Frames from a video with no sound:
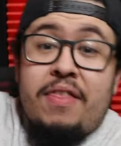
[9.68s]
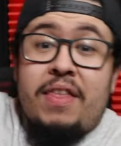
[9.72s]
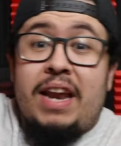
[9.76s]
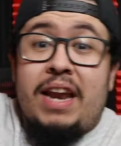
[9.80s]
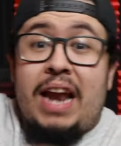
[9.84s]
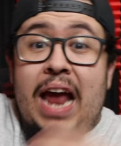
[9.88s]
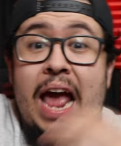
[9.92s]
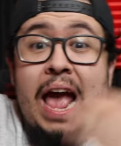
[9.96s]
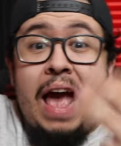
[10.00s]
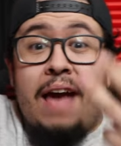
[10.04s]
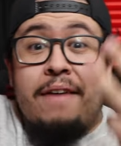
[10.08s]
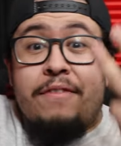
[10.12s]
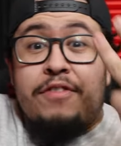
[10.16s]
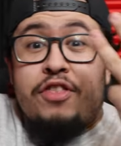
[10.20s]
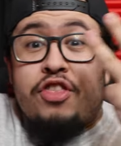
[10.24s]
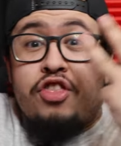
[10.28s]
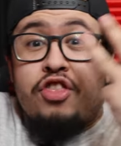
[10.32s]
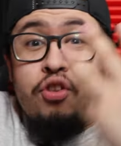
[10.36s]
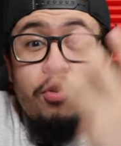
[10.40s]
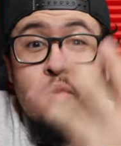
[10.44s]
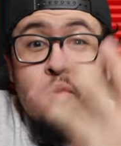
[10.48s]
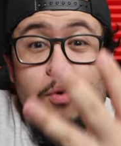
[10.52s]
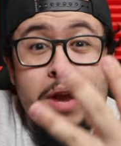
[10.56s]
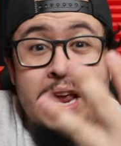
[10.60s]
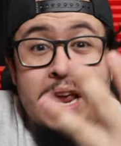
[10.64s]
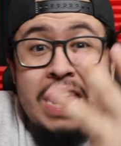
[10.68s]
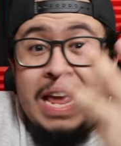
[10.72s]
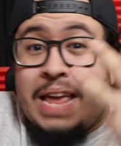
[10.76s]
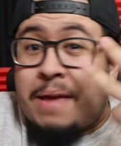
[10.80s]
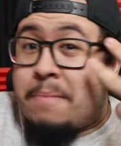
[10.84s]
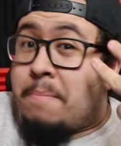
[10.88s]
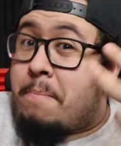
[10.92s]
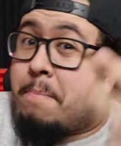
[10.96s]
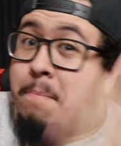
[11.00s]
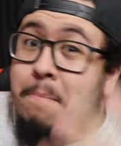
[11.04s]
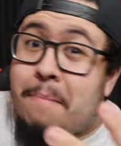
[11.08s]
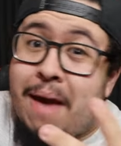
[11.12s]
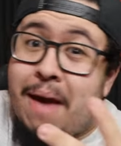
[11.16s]
and then I have three
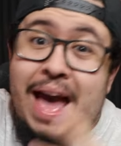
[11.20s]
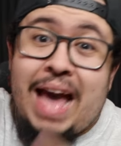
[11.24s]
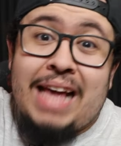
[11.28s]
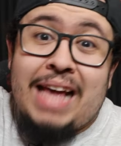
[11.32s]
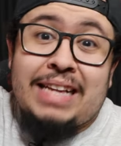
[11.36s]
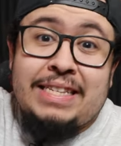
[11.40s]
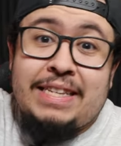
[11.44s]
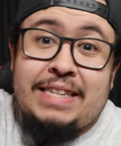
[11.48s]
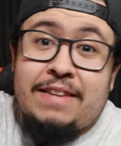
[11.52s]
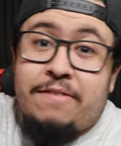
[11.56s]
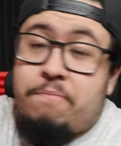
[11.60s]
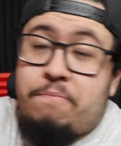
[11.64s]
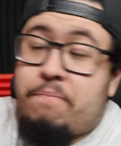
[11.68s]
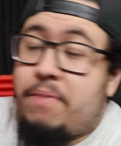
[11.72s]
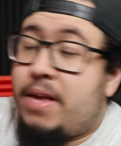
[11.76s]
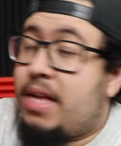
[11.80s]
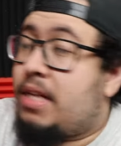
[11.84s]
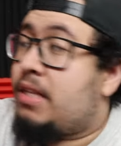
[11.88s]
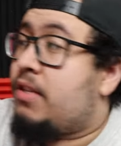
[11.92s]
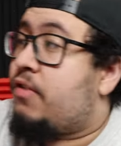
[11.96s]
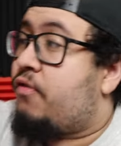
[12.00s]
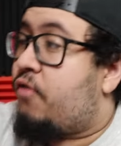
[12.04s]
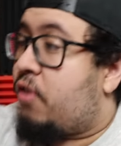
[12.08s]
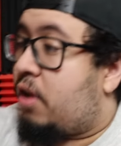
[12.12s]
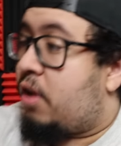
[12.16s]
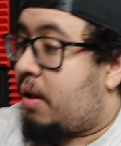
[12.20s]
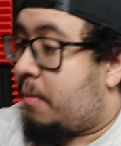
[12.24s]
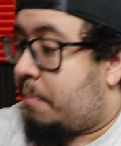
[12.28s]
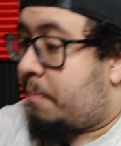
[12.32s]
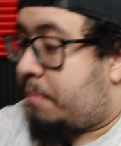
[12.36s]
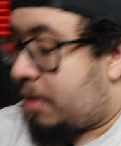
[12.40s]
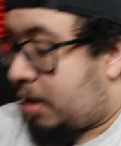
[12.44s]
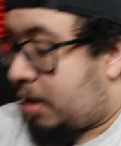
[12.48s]
massive bins full of